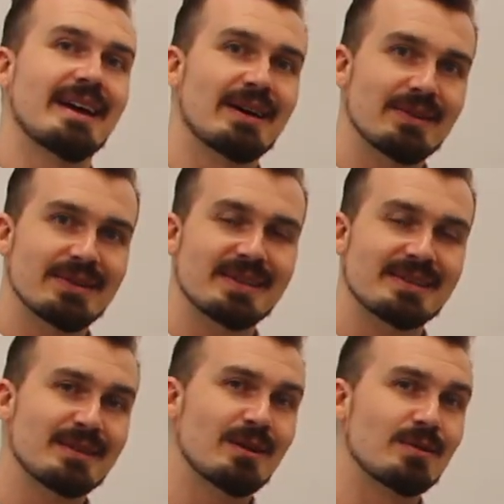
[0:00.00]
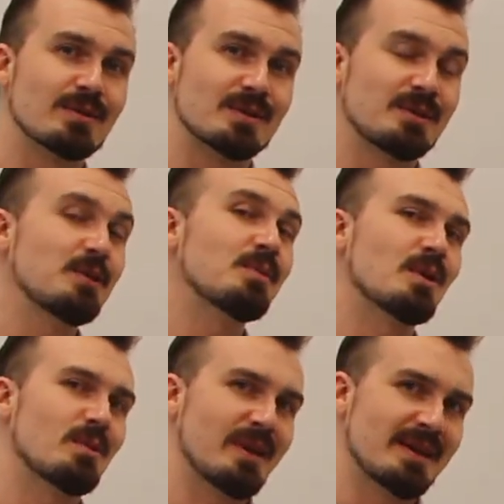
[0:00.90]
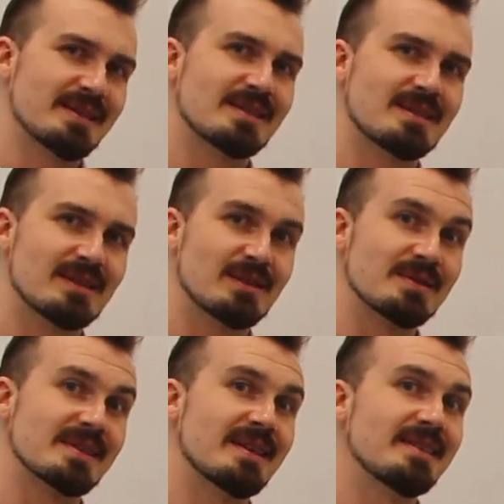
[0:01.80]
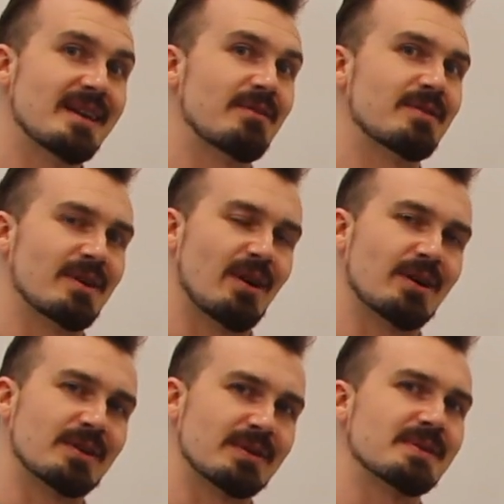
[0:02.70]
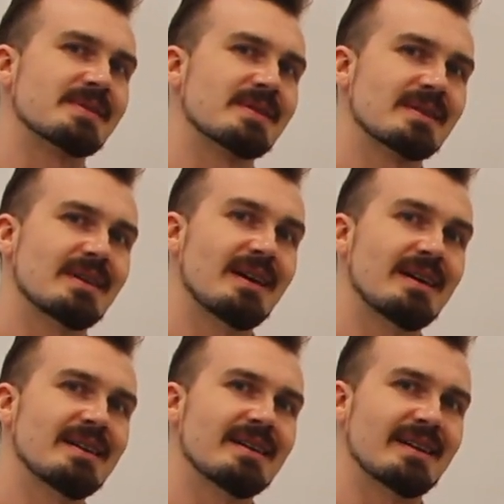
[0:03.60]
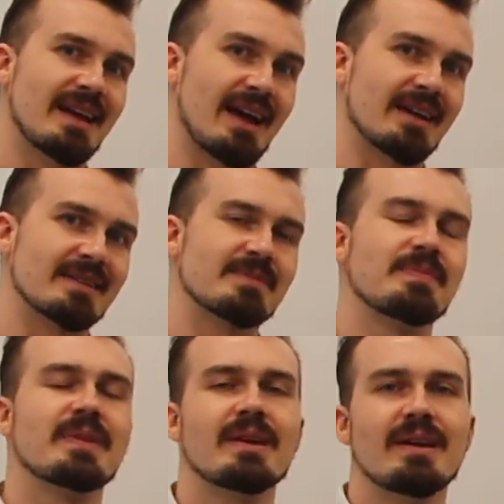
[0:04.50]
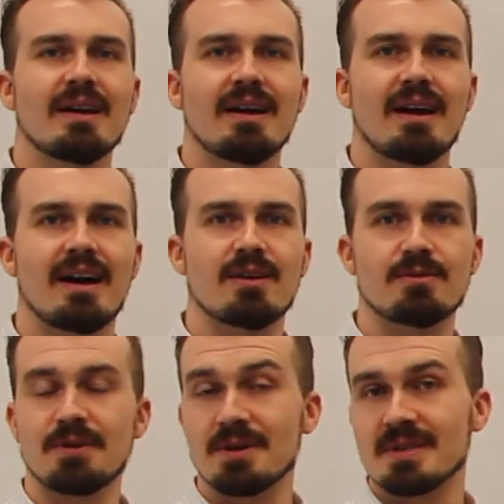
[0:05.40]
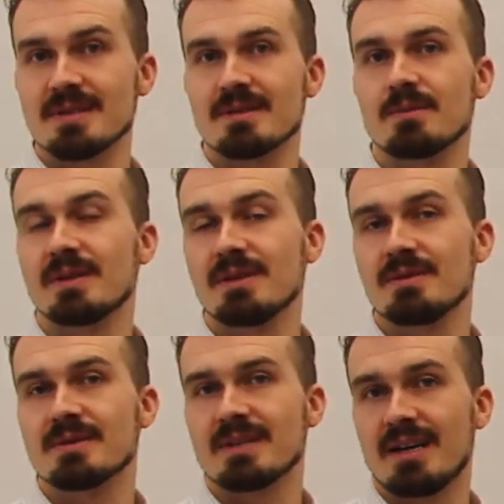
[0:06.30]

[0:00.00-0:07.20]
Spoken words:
now let's go over 2 more ways to use indefinite articles, and an. First, we use